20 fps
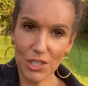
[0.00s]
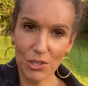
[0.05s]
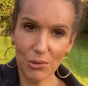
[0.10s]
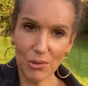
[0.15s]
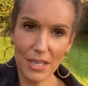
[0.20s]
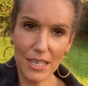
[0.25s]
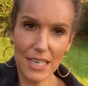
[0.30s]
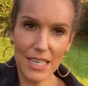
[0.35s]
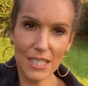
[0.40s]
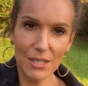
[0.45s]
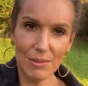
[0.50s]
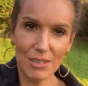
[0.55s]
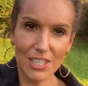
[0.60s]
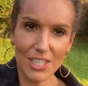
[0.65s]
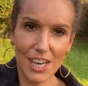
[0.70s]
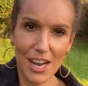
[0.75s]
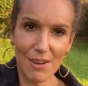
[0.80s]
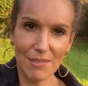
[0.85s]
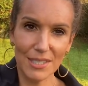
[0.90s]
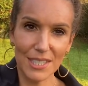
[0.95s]
toilets, which
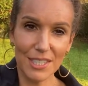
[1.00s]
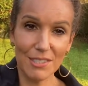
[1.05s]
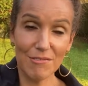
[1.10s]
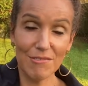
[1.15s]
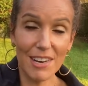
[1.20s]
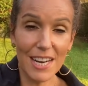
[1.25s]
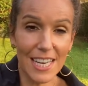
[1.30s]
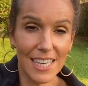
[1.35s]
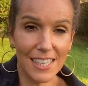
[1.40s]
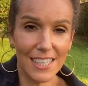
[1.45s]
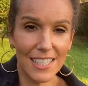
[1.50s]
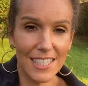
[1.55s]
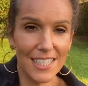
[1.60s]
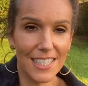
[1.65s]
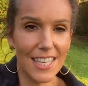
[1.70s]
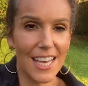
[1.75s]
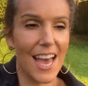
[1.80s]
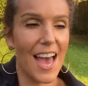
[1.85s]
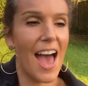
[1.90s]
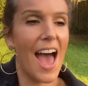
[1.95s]
lowers the
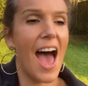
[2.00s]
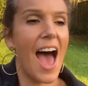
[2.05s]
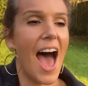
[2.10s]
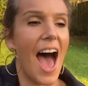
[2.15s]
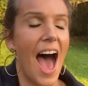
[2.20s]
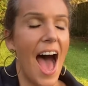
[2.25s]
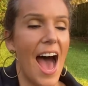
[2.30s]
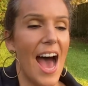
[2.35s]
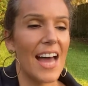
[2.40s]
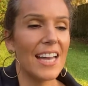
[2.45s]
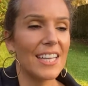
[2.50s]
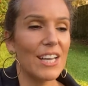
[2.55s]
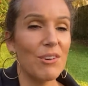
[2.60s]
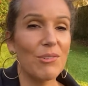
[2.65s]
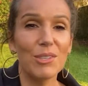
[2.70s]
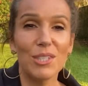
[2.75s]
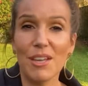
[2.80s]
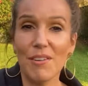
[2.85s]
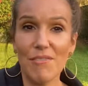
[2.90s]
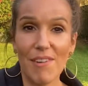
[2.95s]
risk. And they're
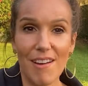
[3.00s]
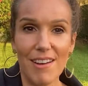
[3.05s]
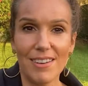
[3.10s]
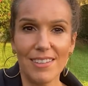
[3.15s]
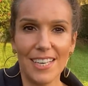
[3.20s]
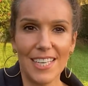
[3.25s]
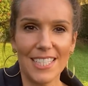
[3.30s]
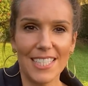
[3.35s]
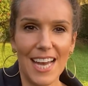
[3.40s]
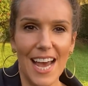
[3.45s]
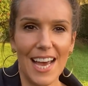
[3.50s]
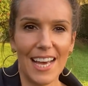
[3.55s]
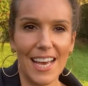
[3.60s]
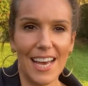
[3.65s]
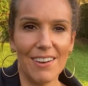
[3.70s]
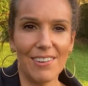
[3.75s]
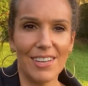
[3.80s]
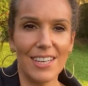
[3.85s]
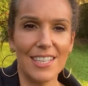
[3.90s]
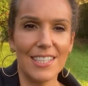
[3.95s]
also very nice to hang
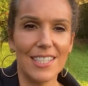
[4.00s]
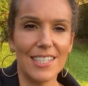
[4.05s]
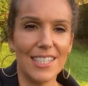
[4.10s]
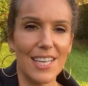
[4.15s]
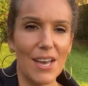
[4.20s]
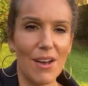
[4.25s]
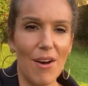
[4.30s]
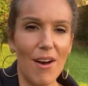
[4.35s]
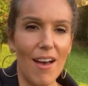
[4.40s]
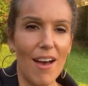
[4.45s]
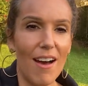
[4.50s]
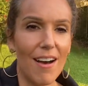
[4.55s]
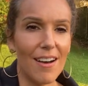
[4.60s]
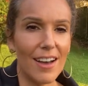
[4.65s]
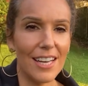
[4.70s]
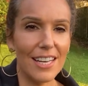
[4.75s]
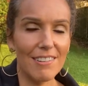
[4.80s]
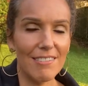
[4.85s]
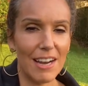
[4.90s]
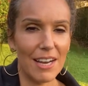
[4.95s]
out in. So I
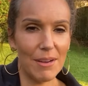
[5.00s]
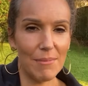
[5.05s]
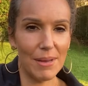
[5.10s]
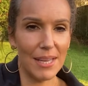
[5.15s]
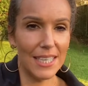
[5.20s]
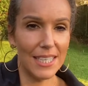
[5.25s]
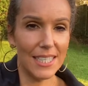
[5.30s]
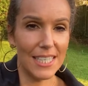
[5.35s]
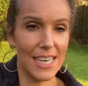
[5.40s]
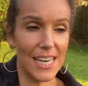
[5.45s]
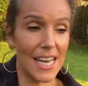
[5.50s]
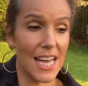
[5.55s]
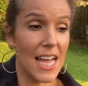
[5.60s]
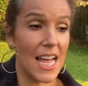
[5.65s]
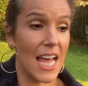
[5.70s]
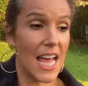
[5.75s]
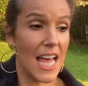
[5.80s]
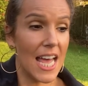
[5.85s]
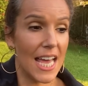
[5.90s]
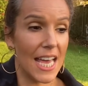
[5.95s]
highly recommend it.
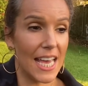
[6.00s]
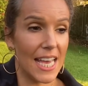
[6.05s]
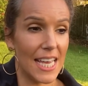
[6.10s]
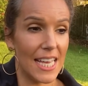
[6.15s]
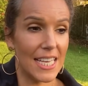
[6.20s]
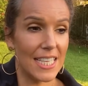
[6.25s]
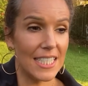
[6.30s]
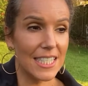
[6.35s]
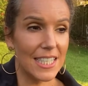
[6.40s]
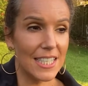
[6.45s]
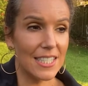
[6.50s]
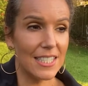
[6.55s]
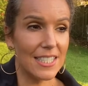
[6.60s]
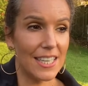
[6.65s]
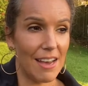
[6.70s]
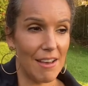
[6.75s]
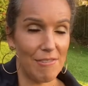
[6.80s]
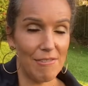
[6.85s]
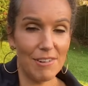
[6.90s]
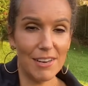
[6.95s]
It's
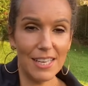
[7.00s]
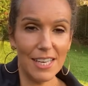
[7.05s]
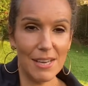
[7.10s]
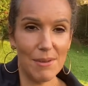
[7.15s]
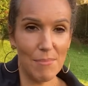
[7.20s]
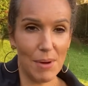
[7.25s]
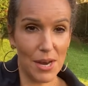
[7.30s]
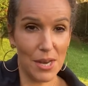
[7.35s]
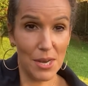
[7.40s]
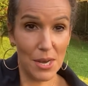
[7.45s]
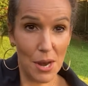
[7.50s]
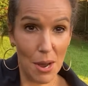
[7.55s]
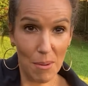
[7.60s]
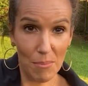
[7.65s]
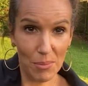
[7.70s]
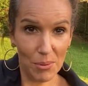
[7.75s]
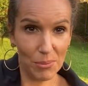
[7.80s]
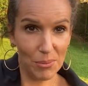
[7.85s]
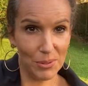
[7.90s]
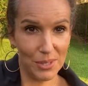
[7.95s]
definitely my
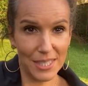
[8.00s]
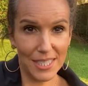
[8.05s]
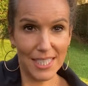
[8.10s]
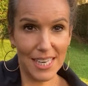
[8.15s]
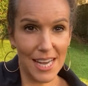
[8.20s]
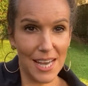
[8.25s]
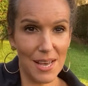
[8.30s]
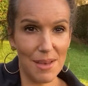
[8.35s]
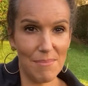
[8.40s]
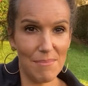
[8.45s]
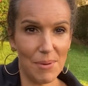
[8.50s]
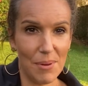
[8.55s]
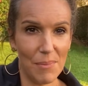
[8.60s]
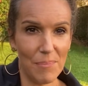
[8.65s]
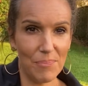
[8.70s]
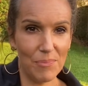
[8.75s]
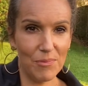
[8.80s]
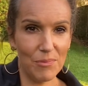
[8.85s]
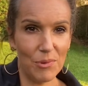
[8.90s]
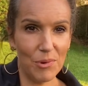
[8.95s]
number one tip
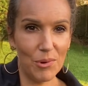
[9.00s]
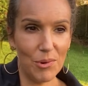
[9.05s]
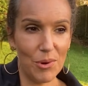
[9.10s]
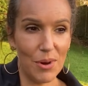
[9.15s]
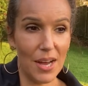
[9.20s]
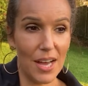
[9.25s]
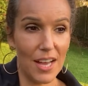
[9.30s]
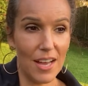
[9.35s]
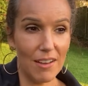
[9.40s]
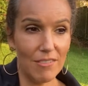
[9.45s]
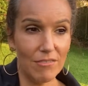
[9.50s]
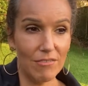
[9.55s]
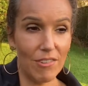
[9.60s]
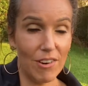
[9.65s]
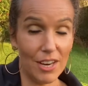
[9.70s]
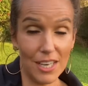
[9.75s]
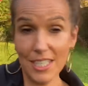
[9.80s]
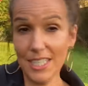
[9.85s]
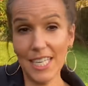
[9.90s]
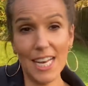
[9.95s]
for
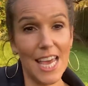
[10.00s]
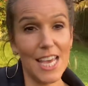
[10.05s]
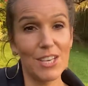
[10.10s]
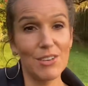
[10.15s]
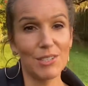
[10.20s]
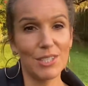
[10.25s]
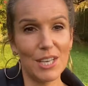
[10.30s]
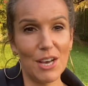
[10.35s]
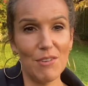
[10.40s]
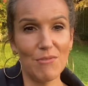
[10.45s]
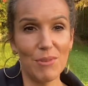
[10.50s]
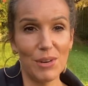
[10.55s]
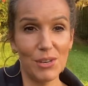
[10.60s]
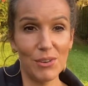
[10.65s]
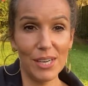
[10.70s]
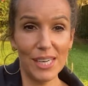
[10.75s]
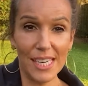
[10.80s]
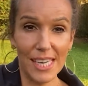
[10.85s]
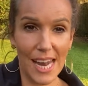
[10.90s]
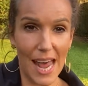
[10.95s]
isolating yourself when
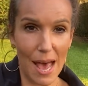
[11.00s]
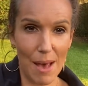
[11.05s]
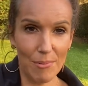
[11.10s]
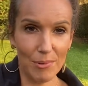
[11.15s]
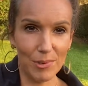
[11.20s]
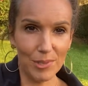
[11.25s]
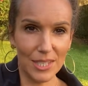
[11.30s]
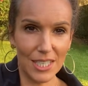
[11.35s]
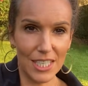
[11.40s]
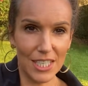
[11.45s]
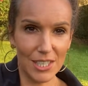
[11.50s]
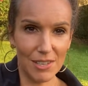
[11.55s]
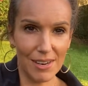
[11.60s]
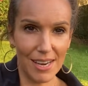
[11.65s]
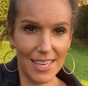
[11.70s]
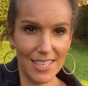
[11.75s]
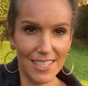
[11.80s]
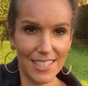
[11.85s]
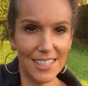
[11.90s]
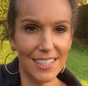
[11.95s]
you're in an airport
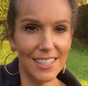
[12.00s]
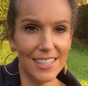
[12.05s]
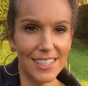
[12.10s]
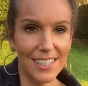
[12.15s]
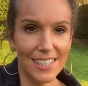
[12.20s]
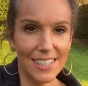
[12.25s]
situation.